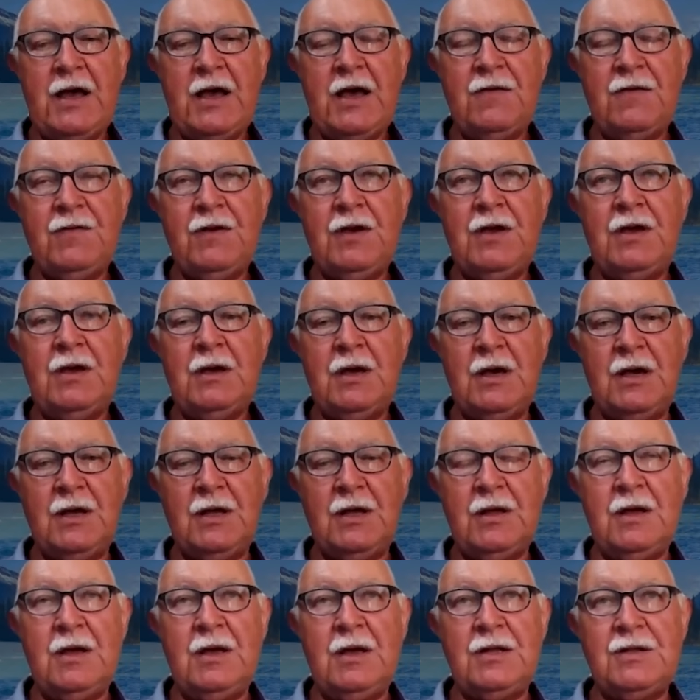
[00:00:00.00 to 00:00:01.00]
heavy. It,
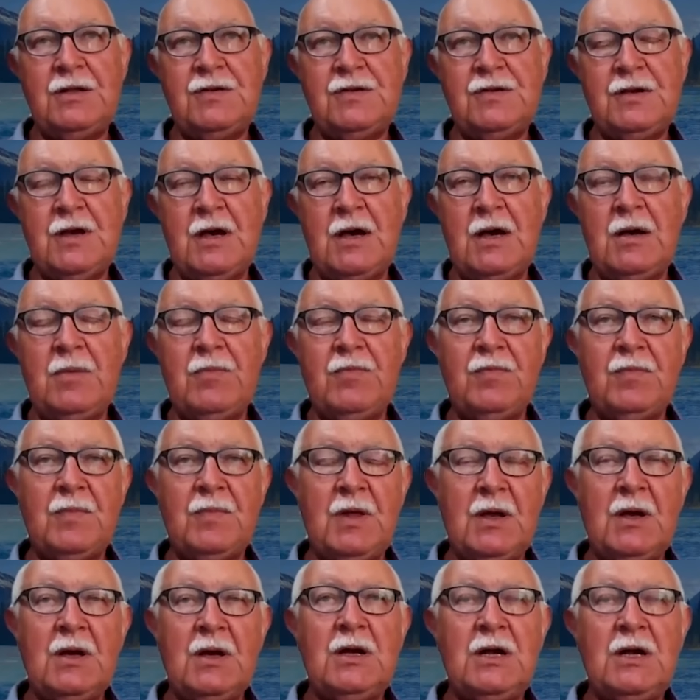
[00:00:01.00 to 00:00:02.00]
it's um,
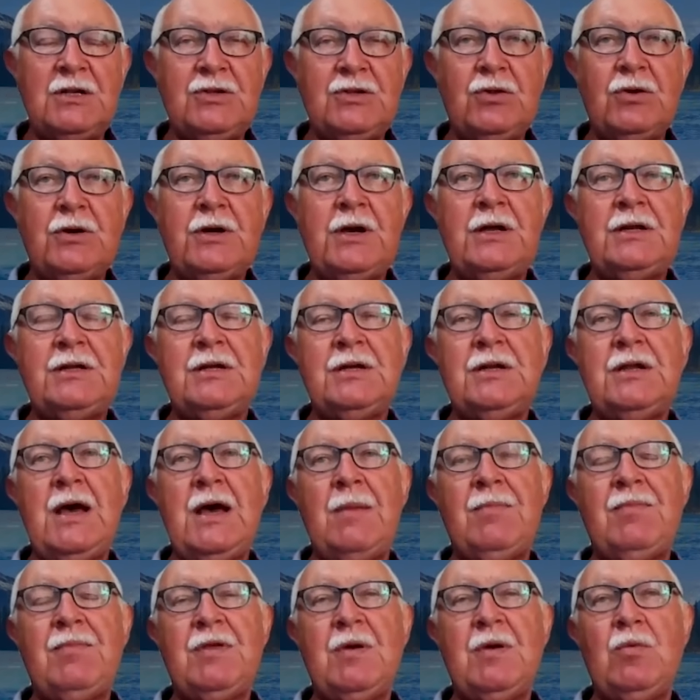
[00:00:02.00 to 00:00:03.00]
it's looking to
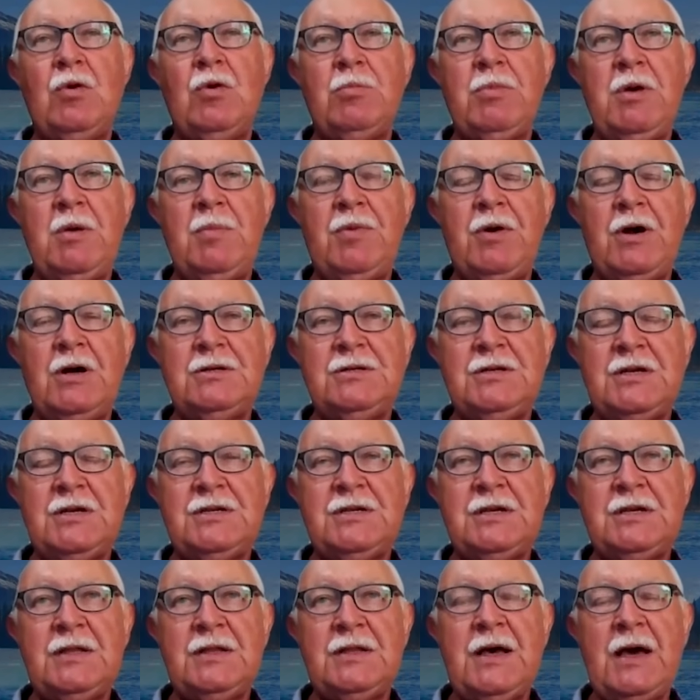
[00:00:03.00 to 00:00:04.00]
depth, and we'll be
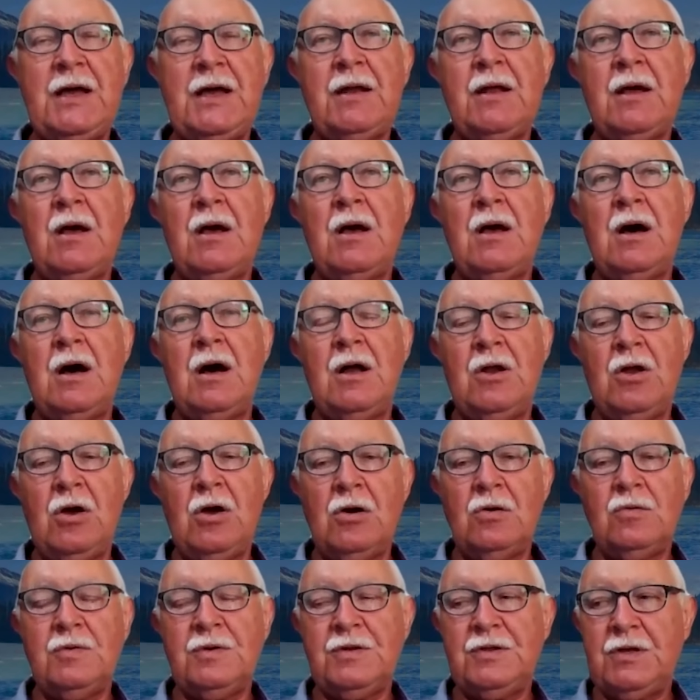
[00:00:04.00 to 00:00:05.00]
processing that
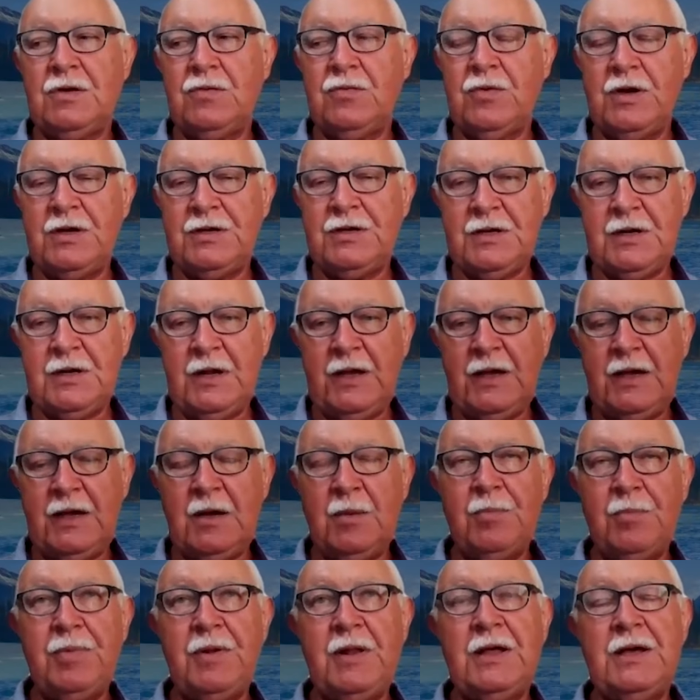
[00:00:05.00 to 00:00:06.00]
along with the recently
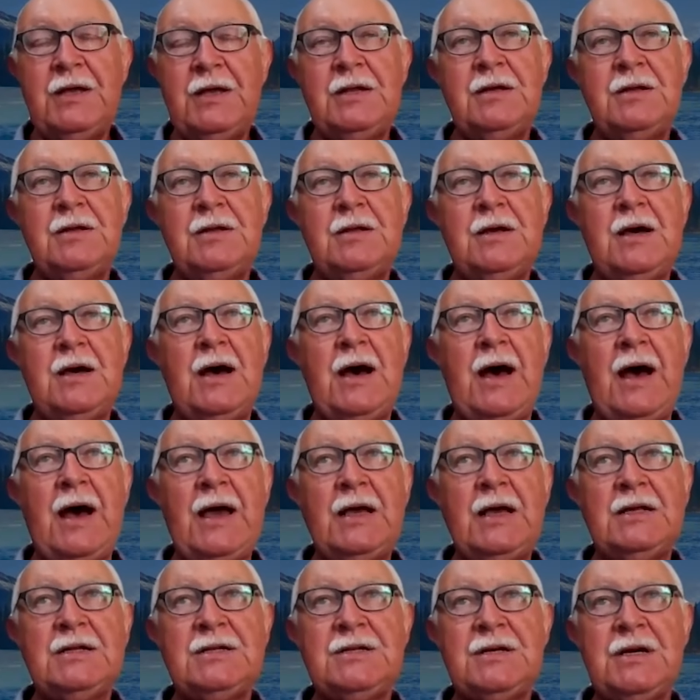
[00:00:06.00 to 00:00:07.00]
completed uh,
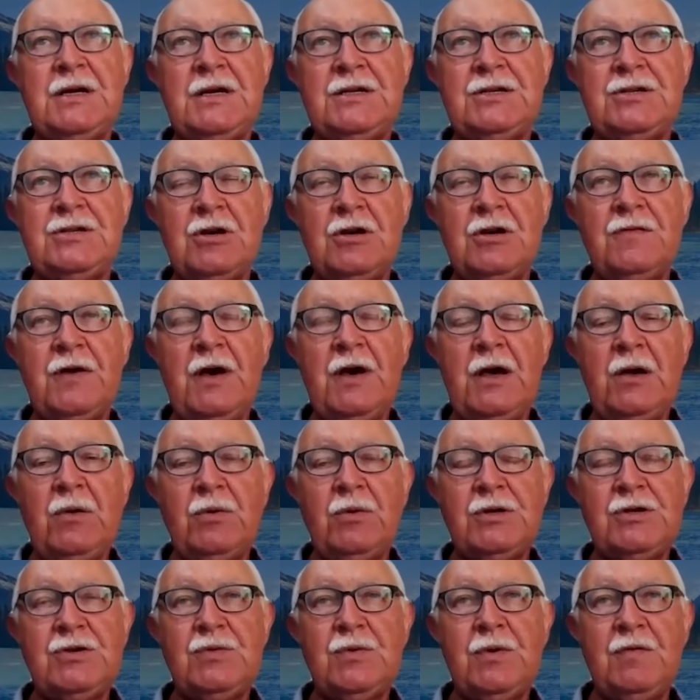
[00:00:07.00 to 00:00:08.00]
ANT survey,
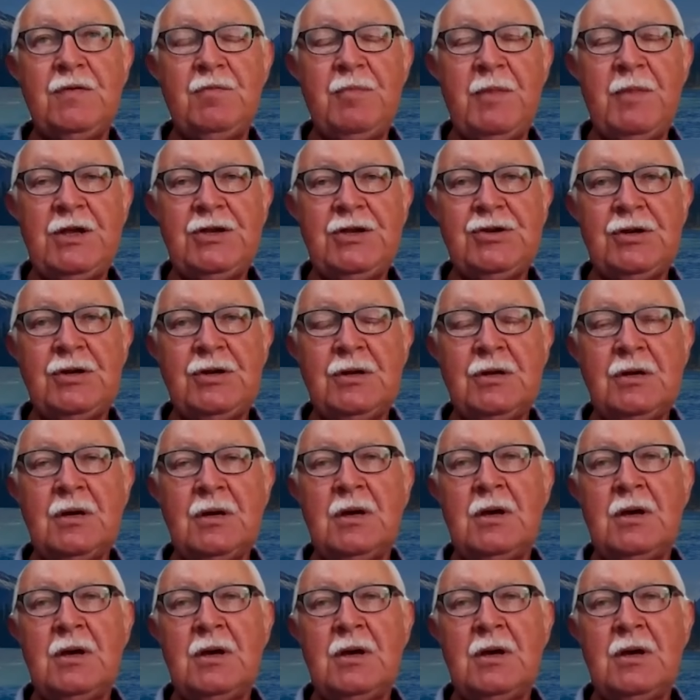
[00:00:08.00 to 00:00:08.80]
which we've mentioned.